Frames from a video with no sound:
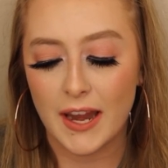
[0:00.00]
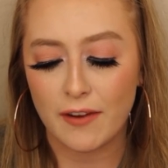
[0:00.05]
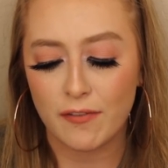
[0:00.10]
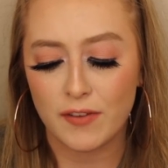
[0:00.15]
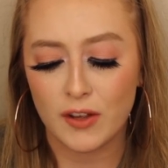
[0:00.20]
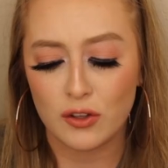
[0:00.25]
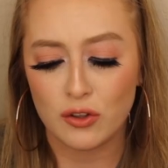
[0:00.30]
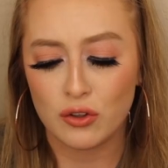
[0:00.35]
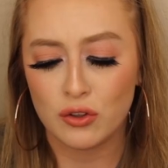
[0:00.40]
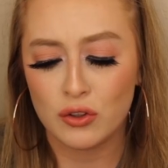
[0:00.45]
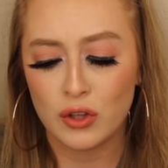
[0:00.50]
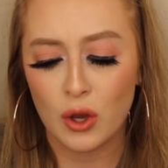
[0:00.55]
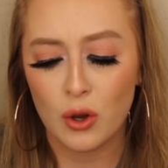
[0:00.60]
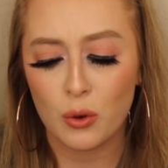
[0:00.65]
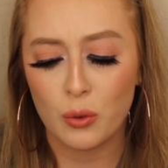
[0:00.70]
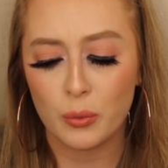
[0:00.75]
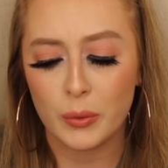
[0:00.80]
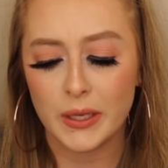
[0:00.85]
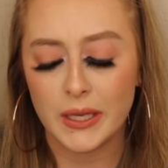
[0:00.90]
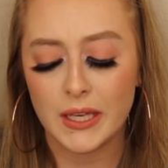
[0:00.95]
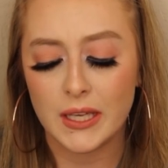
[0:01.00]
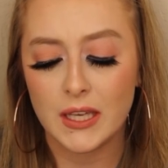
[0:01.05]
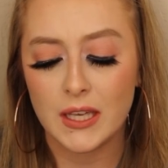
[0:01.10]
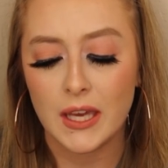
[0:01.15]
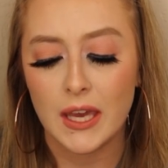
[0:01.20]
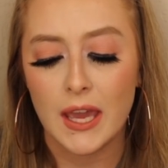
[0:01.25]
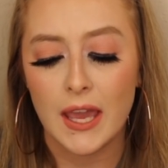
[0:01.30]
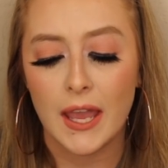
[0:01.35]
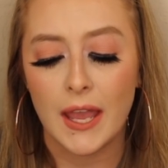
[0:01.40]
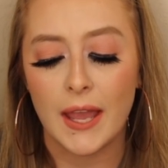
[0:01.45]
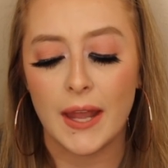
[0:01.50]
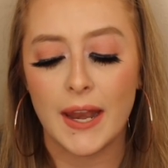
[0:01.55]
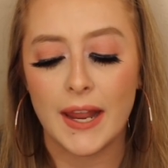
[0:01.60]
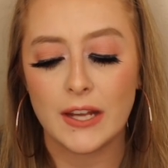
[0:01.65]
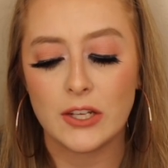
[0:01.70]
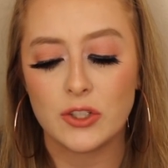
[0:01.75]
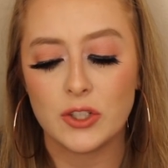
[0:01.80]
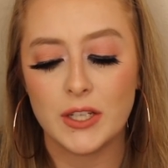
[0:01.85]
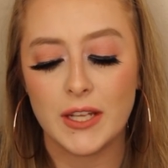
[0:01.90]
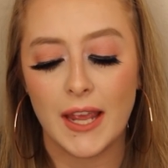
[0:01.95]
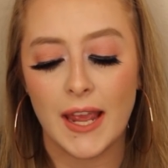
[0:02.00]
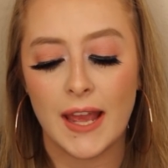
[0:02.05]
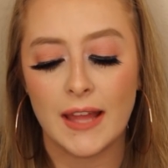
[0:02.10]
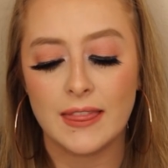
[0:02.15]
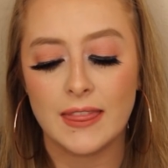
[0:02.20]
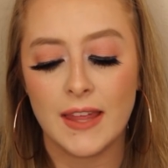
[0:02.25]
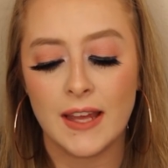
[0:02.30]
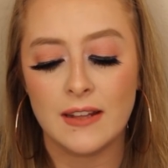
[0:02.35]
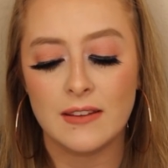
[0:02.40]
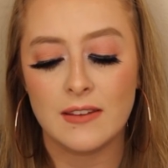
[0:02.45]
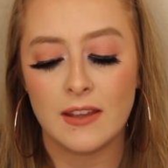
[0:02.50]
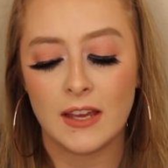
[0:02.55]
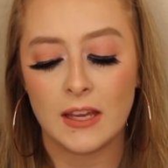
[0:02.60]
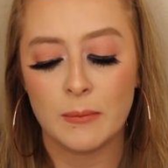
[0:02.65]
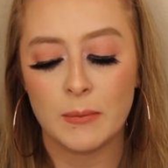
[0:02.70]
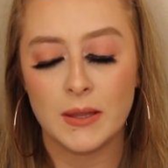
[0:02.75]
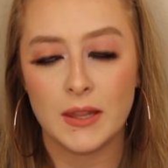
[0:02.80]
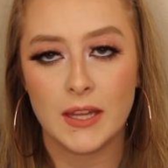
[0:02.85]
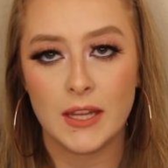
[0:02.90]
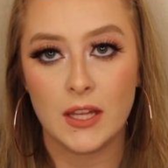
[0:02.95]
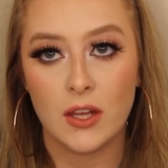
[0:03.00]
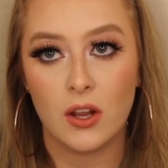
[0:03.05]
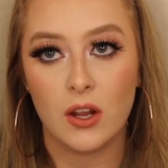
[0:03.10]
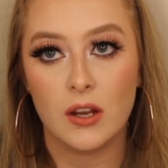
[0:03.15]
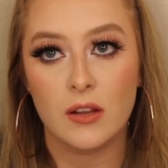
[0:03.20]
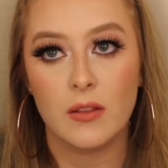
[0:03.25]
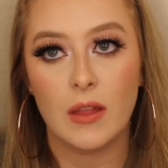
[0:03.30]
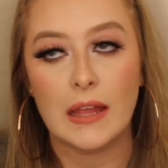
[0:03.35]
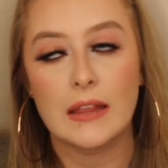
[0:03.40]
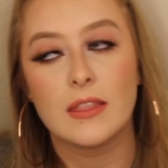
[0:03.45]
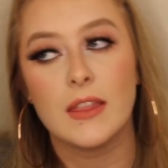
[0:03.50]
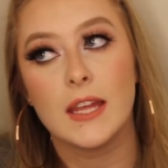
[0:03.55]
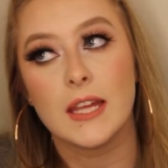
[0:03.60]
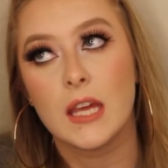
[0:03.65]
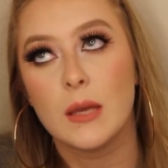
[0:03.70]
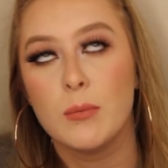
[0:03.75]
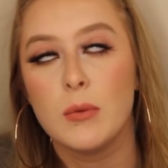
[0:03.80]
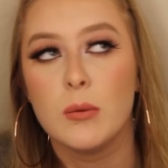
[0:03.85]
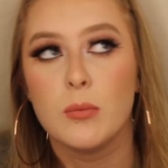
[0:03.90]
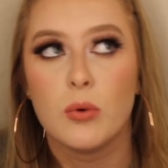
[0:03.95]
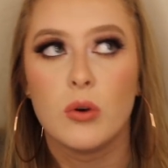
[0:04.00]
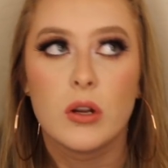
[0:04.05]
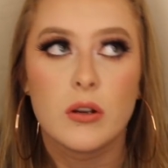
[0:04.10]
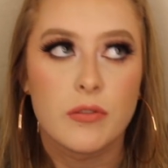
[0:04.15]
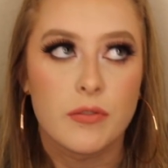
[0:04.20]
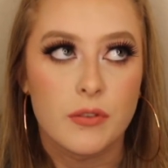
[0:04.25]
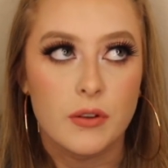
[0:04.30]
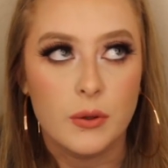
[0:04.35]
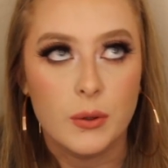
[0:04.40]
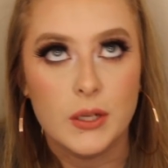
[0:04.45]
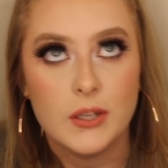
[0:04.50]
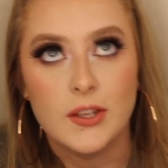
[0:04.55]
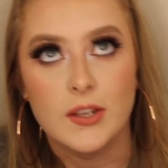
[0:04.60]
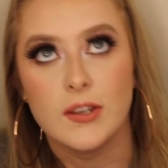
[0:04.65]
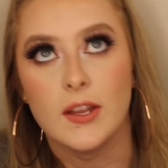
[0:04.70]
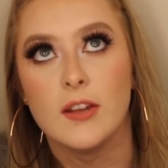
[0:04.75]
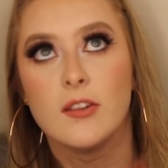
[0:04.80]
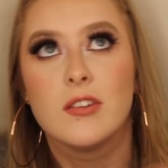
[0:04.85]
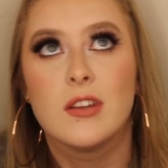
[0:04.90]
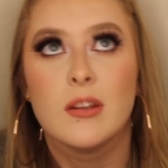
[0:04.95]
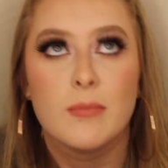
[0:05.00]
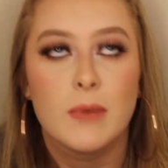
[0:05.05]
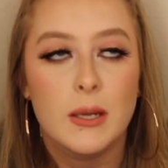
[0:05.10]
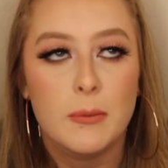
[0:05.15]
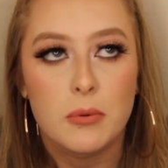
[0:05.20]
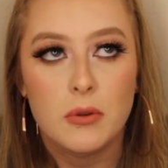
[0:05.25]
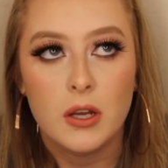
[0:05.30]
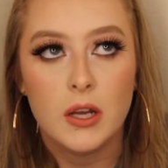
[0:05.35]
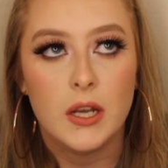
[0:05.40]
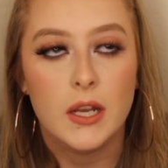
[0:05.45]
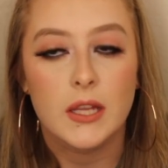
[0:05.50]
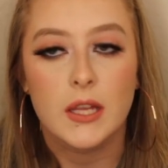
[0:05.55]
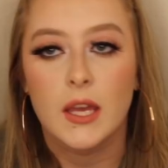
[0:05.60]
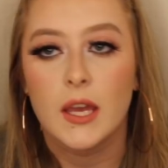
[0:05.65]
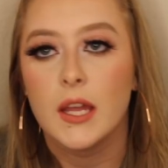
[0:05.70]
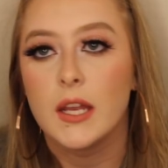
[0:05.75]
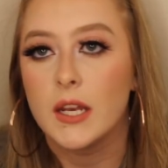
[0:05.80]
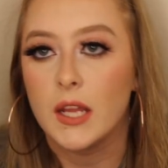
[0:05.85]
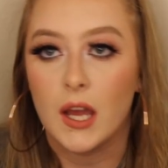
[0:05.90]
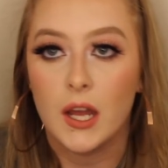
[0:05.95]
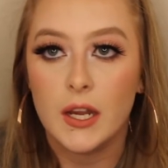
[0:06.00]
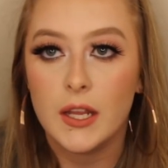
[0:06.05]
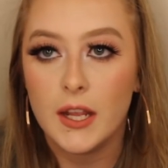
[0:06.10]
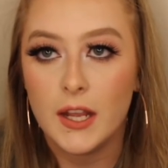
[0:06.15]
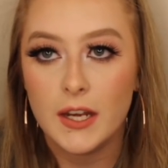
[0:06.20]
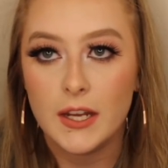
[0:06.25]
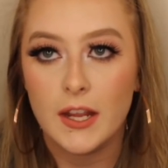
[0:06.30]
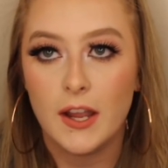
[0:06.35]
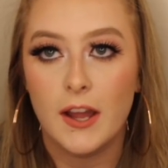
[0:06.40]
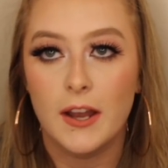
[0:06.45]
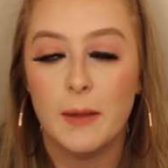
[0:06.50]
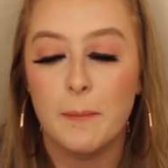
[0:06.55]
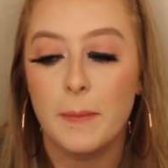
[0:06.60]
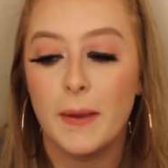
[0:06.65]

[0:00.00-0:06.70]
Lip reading: I felt so weak. And actually, at that time in the ER, like, they gave me more fluids. They tested my blood again, yada yada yada.